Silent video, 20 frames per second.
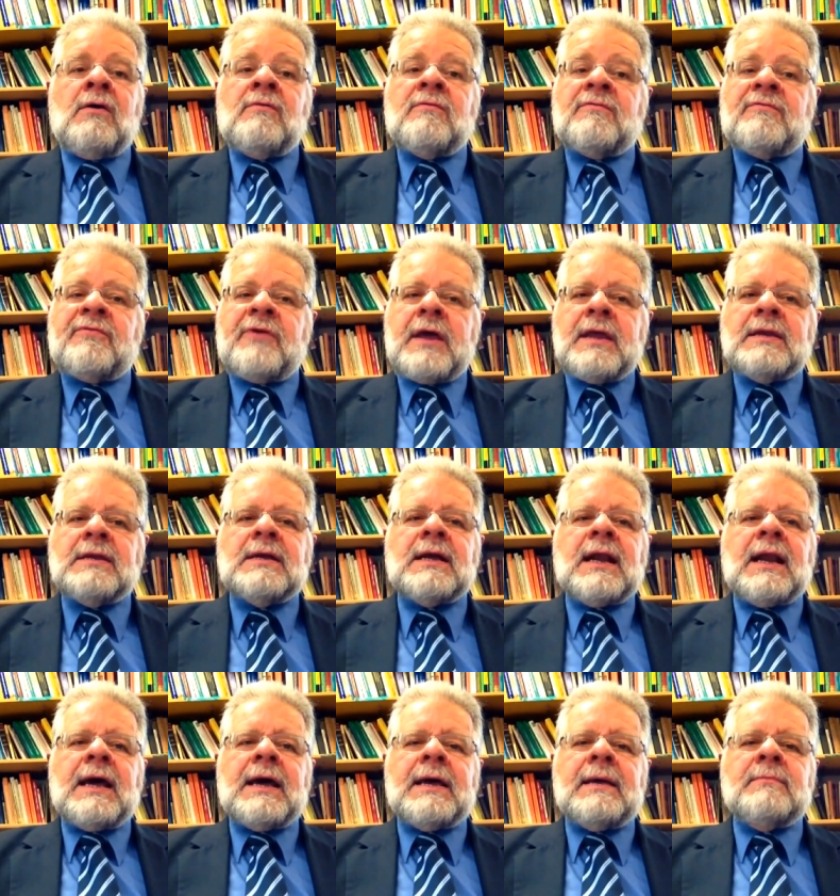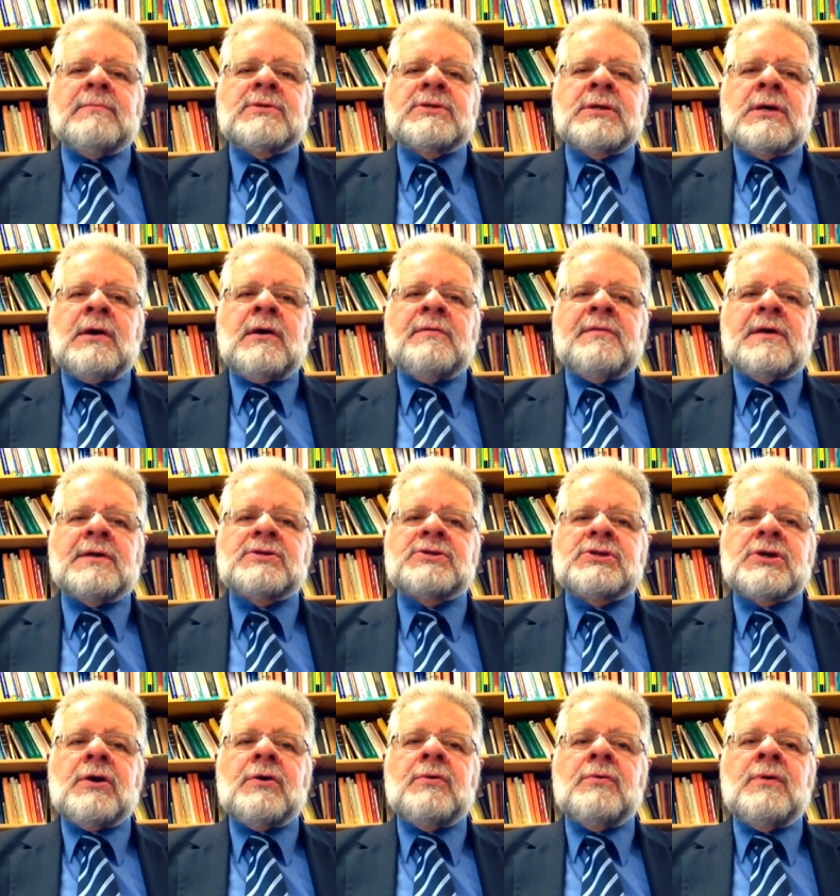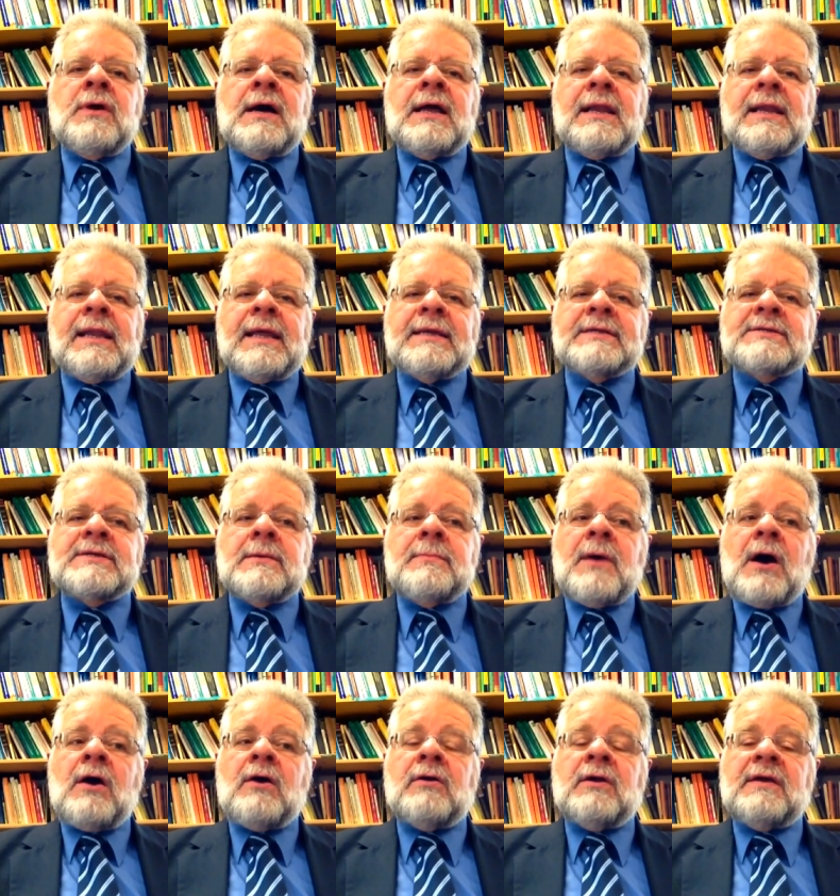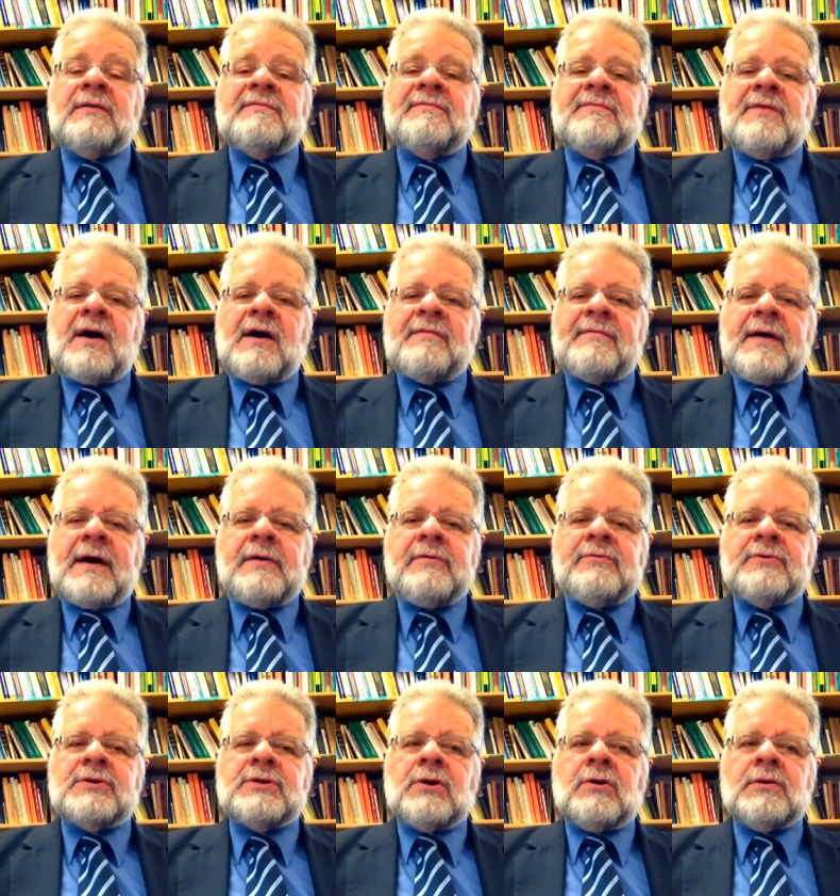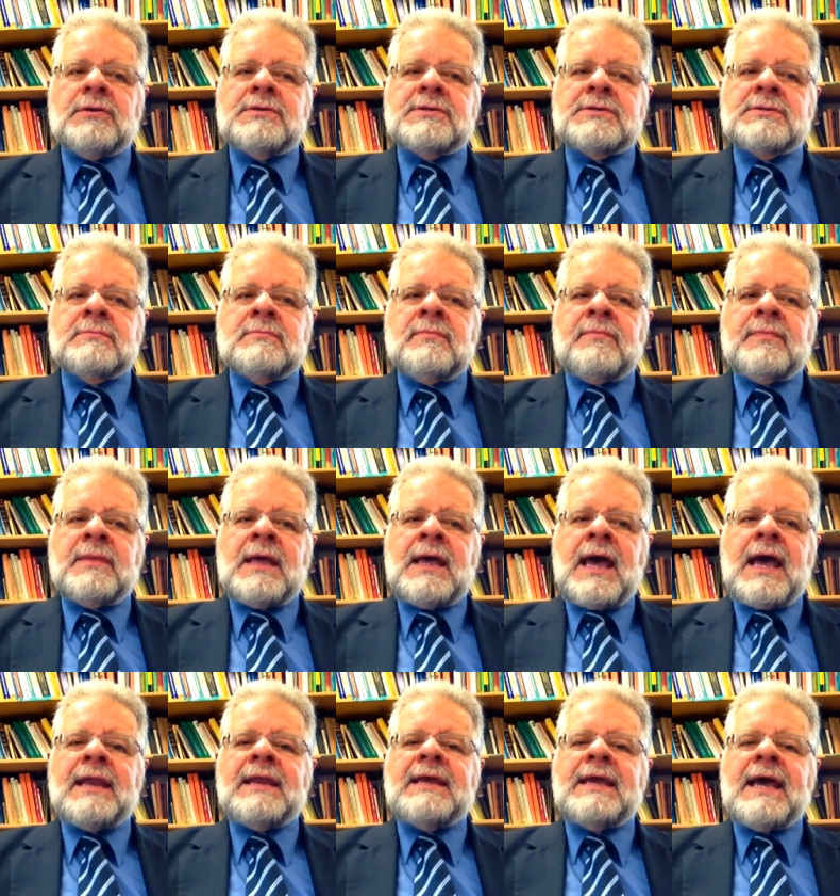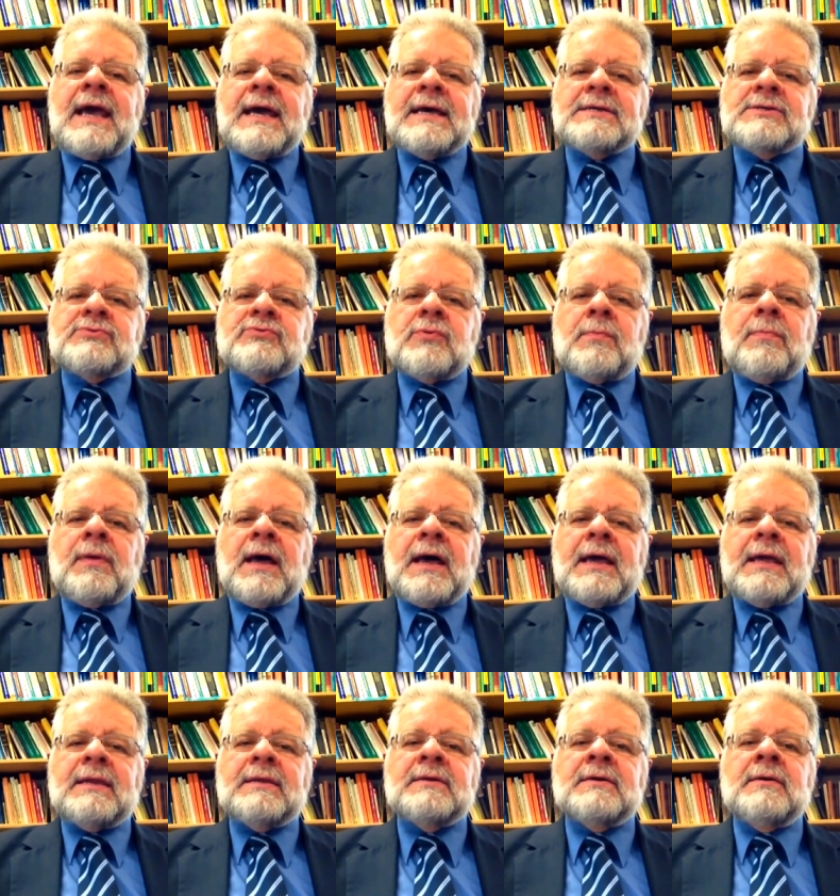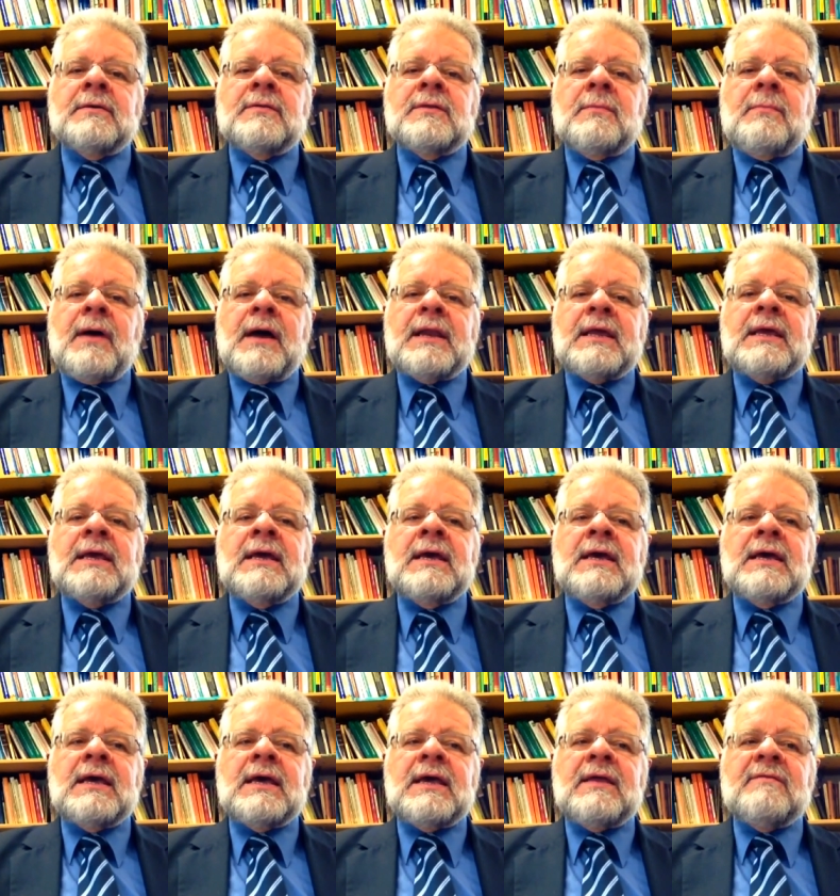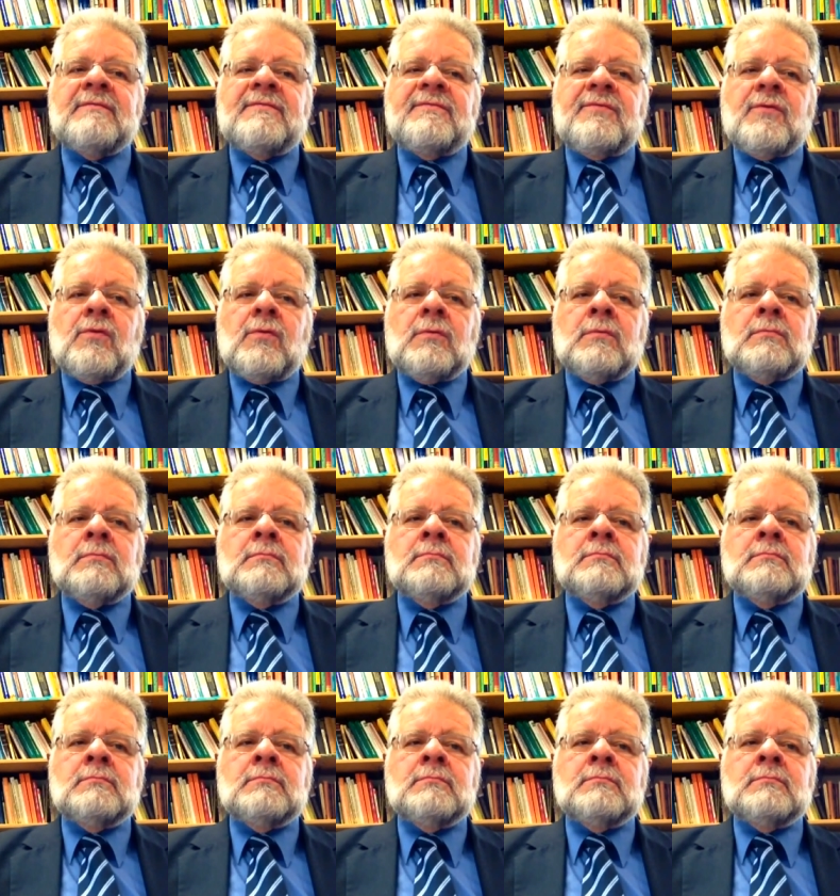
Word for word: Fred claims that Joe lent him only $500 and he has repaid the money in full.